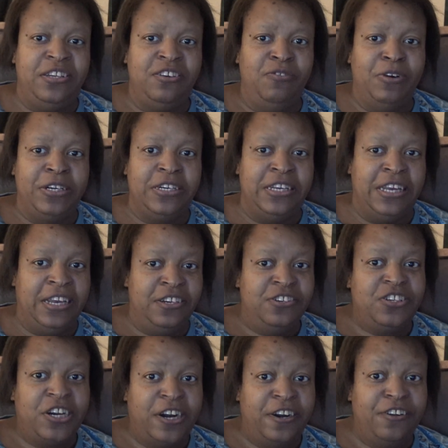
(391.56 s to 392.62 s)
one of the
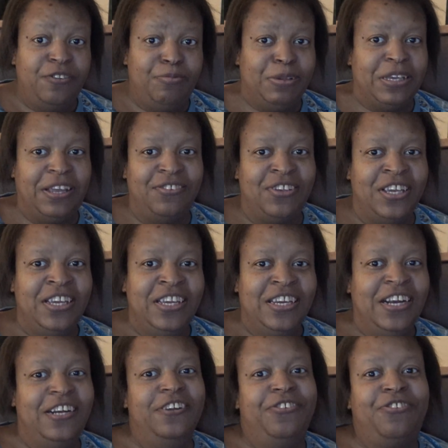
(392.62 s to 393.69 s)
interns because
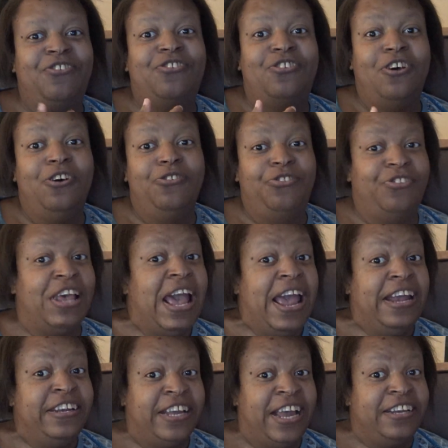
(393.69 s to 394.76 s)
it was so
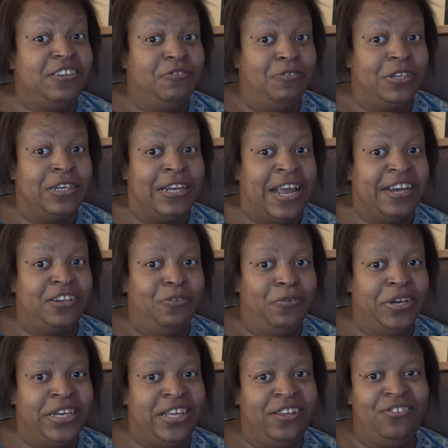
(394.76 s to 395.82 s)
sad not to
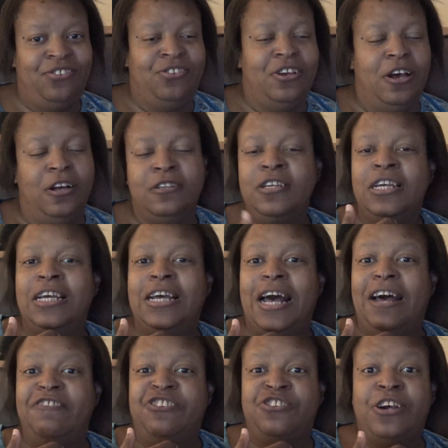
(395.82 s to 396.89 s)
win it. So
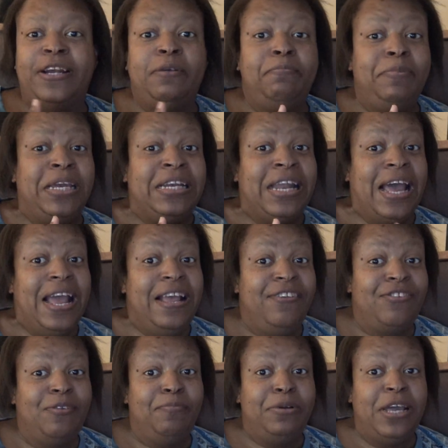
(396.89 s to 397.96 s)
I was trying to be
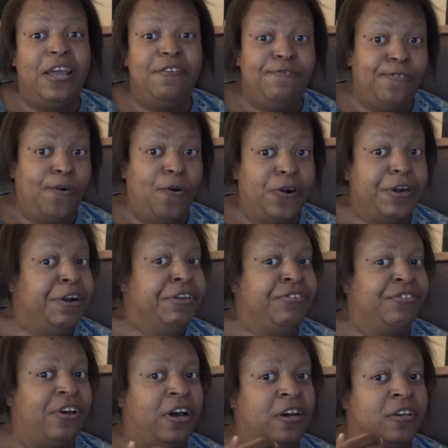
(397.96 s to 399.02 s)
nice and pay it forward.
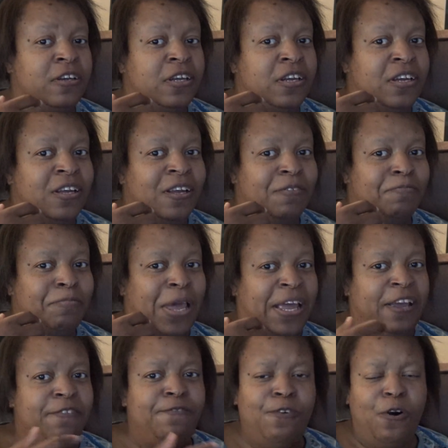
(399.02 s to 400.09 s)
So
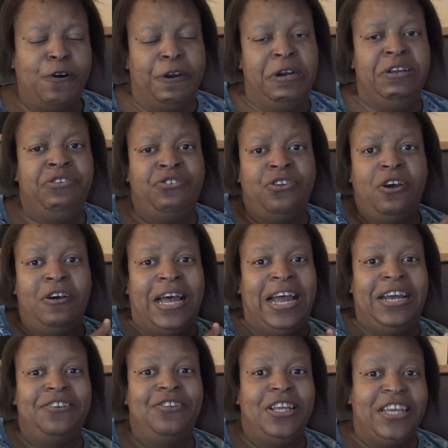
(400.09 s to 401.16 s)
I
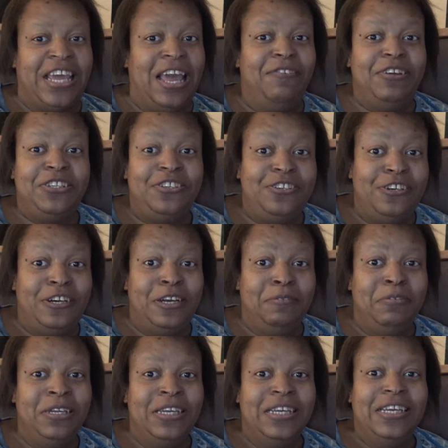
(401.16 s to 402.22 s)
actually gave it to
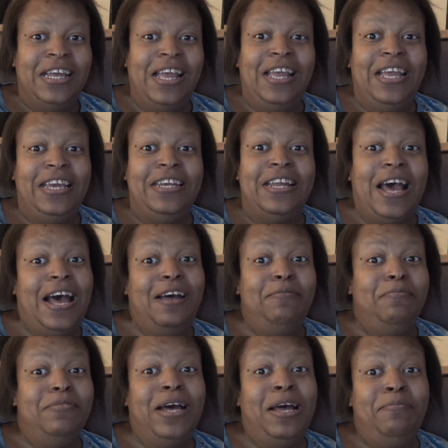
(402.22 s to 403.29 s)
him,
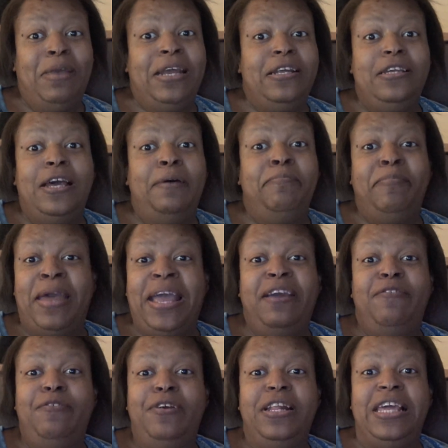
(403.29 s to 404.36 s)
and I made a young
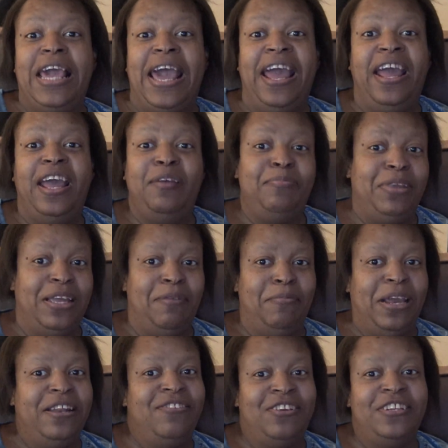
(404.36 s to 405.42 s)
man really happy. I
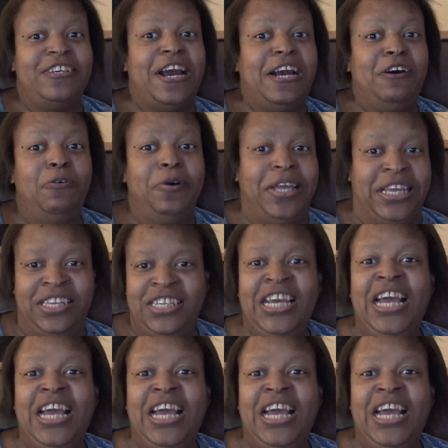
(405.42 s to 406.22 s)
made his entire week.